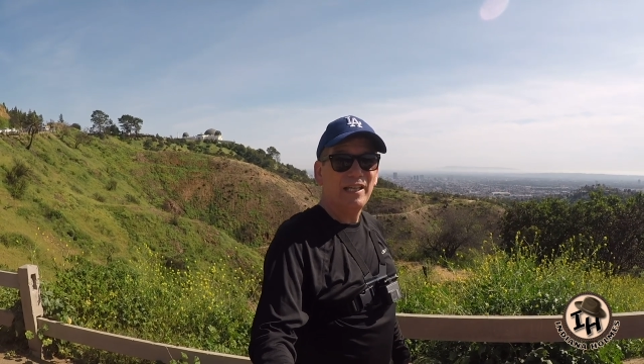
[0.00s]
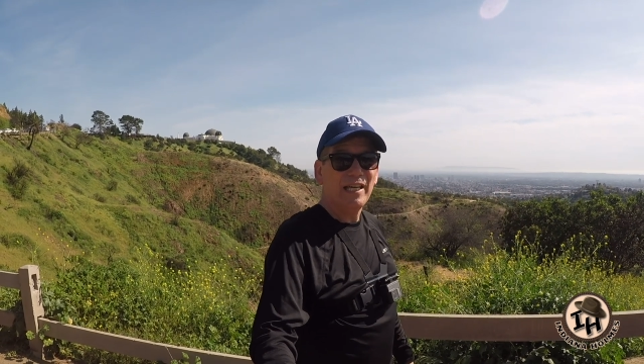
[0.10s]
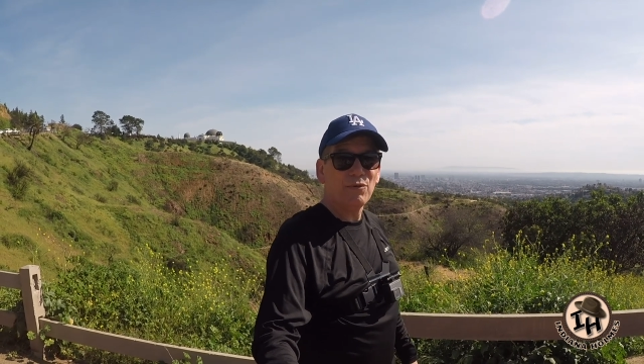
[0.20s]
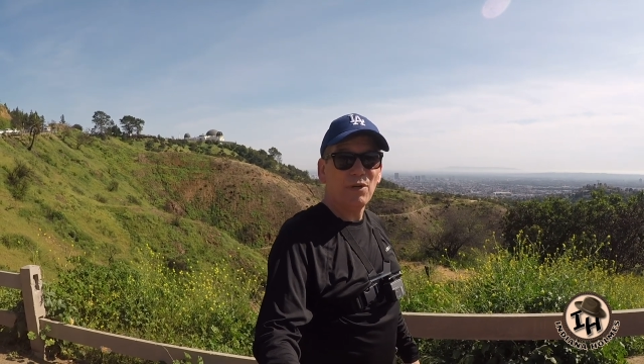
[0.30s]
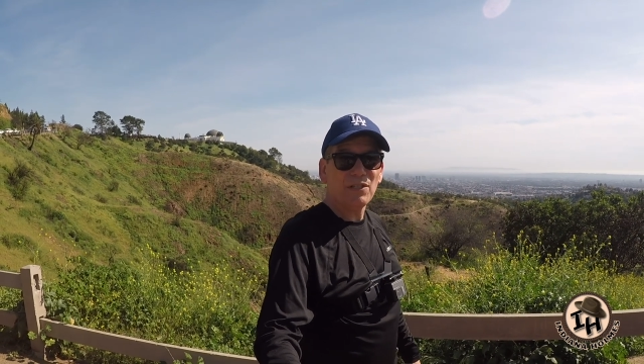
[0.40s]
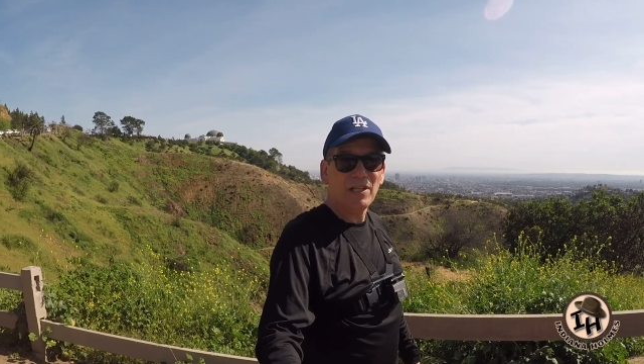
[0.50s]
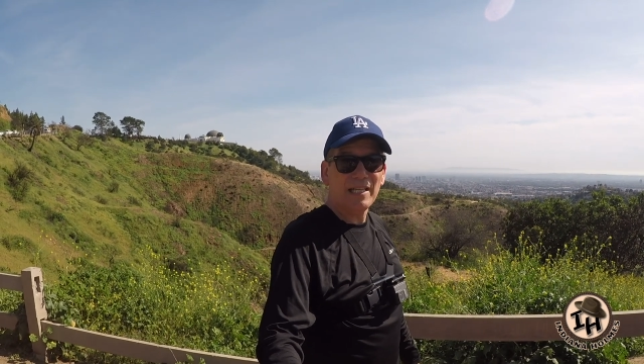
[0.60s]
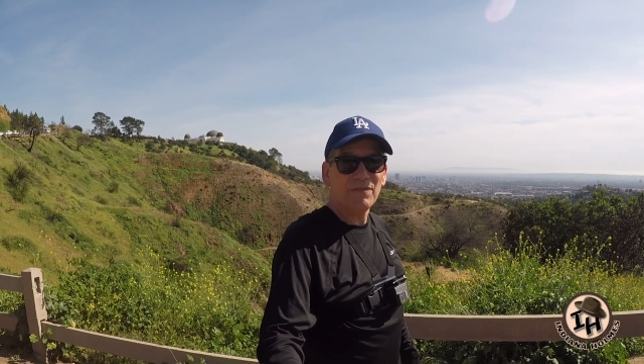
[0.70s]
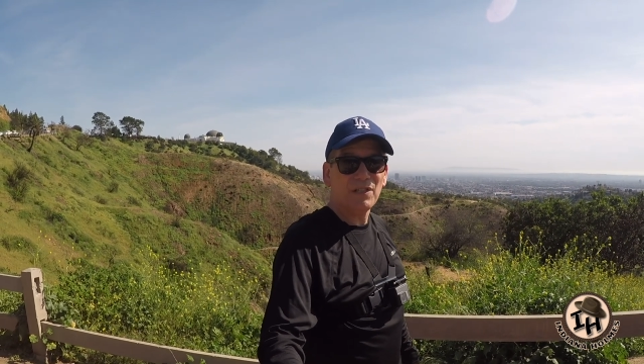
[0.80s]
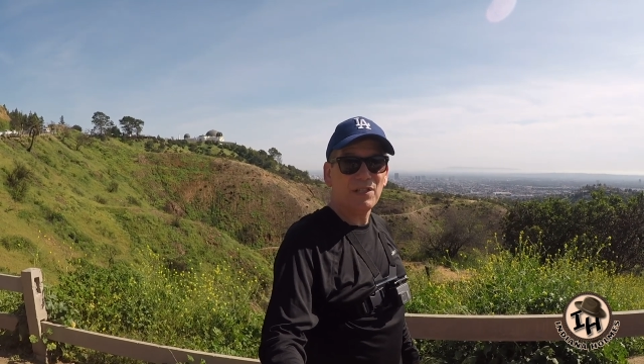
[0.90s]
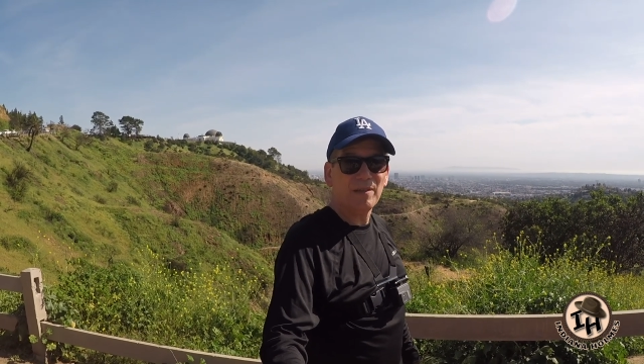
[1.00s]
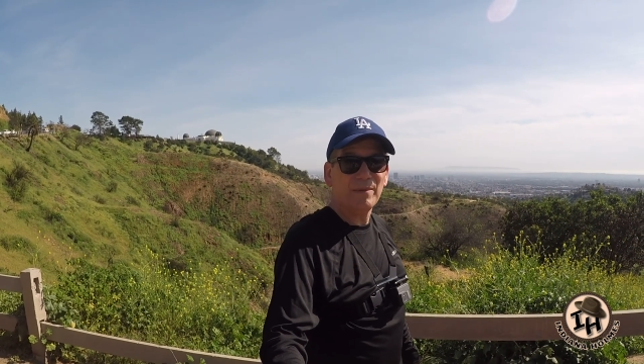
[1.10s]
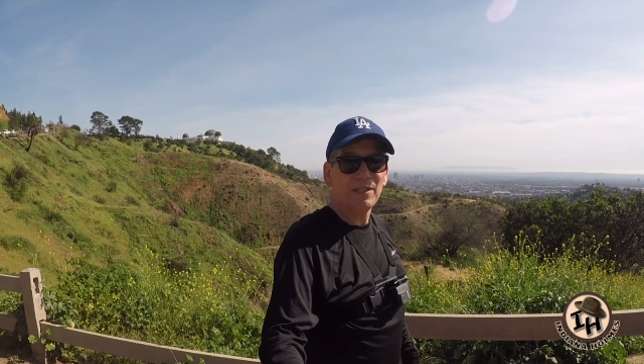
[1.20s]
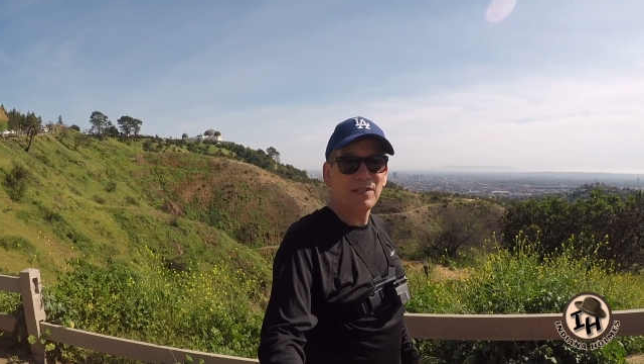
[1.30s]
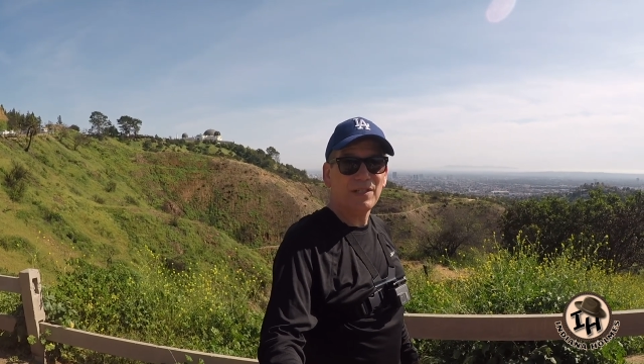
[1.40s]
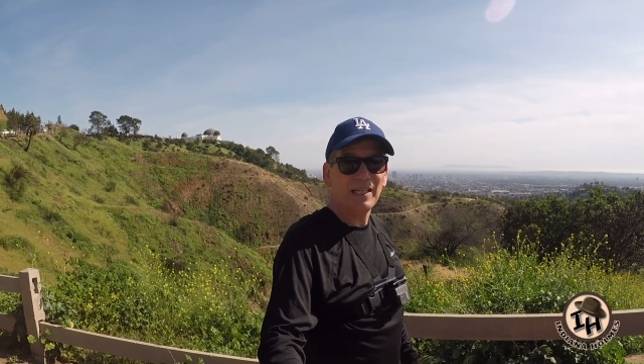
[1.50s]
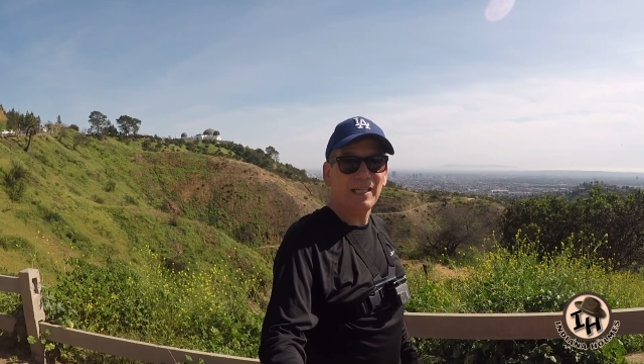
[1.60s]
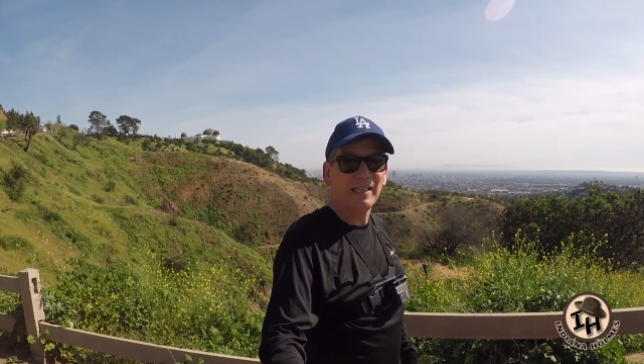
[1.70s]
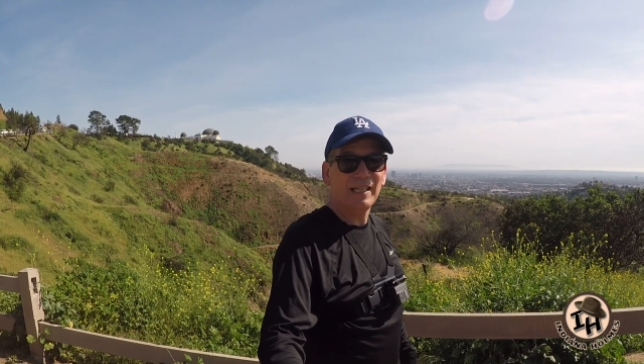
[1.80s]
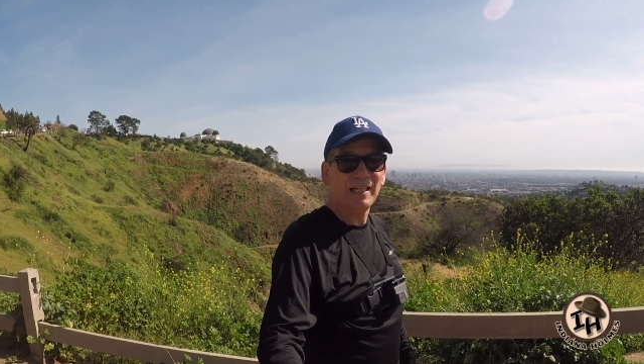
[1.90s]
as well as lots of exhibits
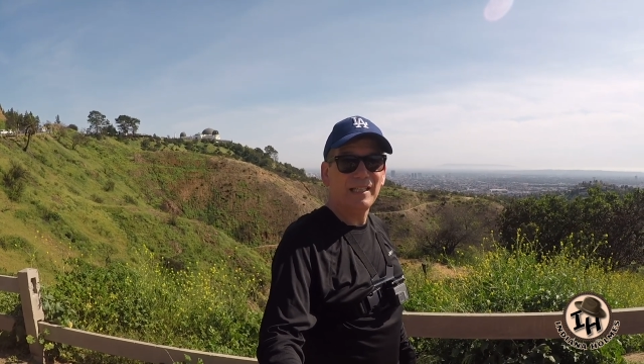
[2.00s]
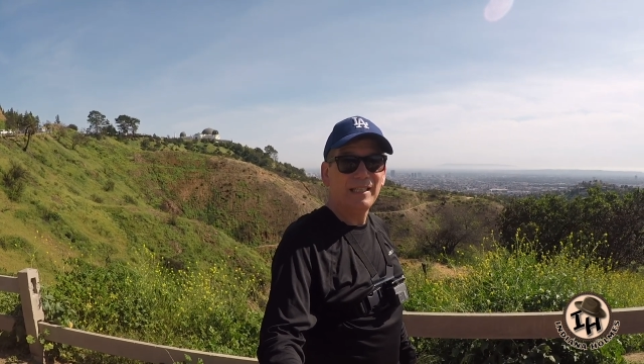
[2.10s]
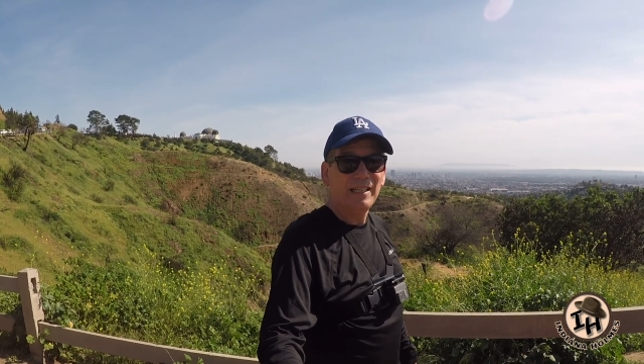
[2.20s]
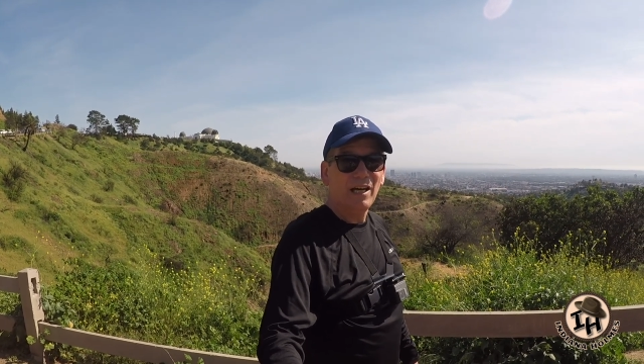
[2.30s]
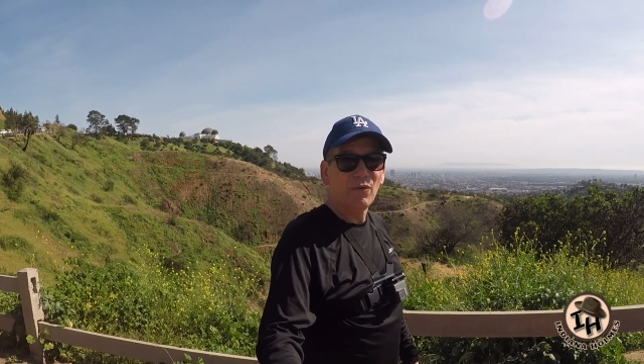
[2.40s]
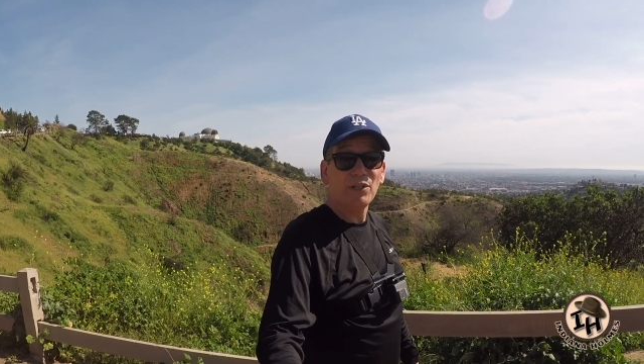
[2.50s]
and a